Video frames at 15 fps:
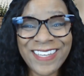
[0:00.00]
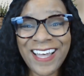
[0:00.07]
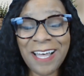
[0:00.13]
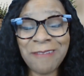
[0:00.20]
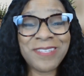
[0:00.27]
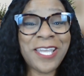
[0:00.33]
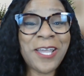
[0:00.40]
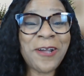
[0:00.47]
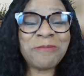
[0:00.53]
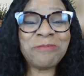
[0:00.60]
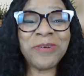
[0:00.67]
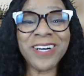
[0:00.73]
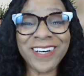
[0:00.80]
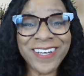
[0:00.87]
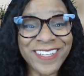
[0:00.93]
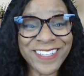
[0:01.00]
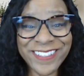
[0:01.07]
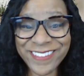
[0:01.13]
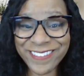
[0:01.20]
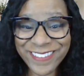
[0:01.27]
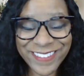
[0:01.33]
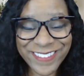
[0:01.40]
I'm scared of
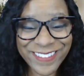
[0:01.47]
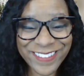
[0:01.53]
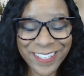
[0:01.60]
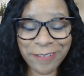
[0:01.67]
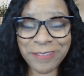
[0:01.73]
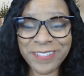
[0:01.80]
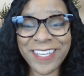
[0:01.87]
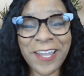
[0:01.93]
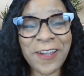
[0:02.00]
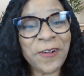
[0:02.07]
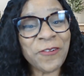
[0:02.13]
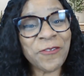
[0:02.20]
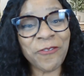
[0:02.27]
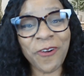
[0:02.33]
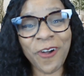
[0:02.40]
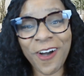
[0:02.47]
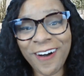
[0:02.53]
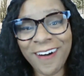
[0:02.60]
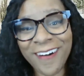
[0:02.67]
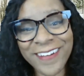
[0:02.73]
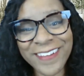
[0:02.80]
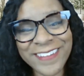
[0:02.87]
bugs. I'm scared of
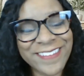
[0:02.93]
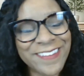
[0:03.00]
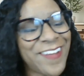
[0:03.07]
frogs.